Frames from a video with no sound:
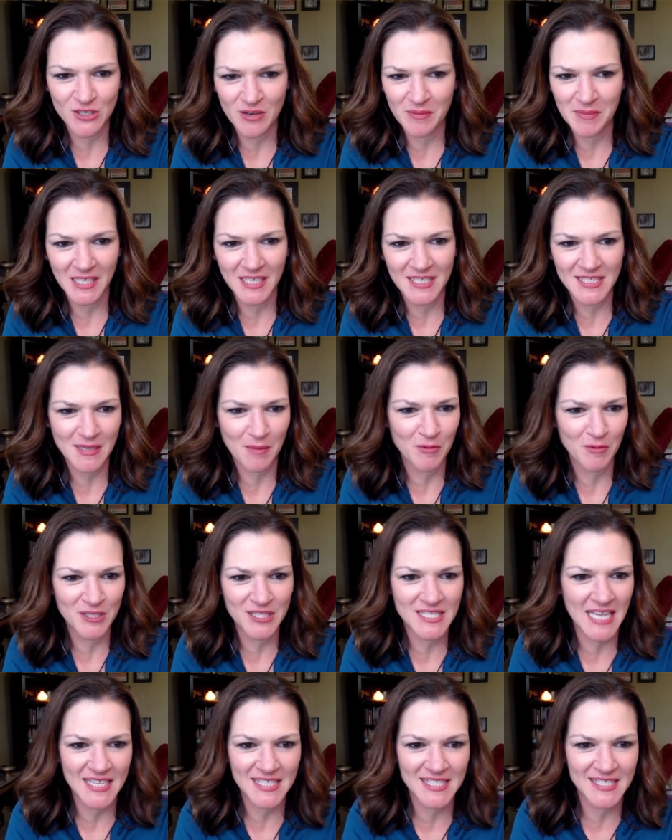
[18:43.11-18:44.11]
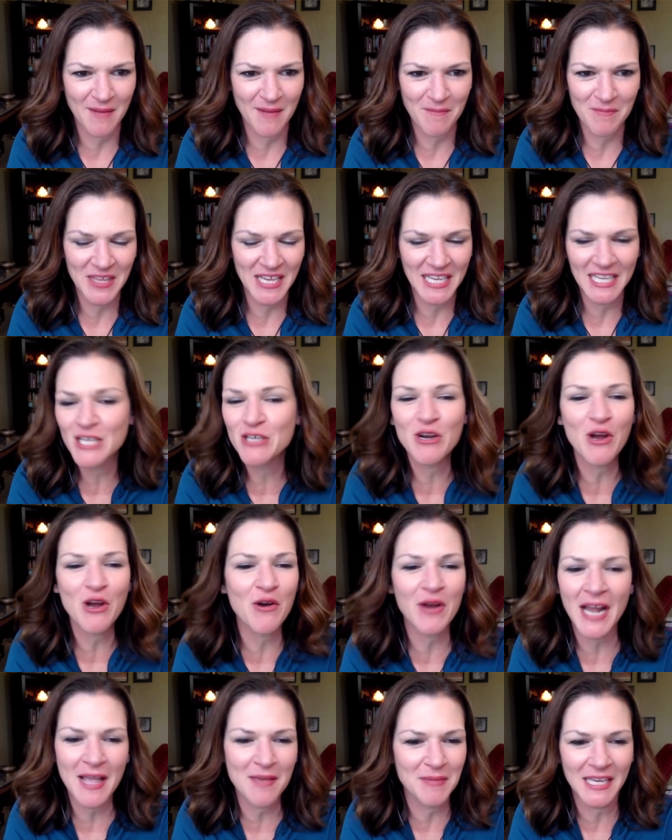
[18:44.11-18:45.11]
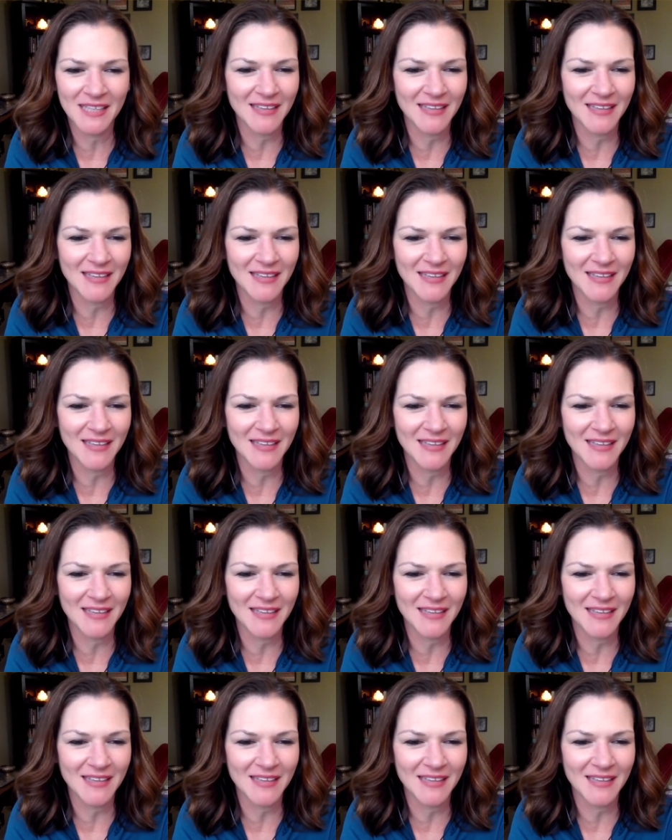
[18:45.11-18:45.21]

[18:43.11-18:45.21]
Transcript: because someone said something, you know what I mean?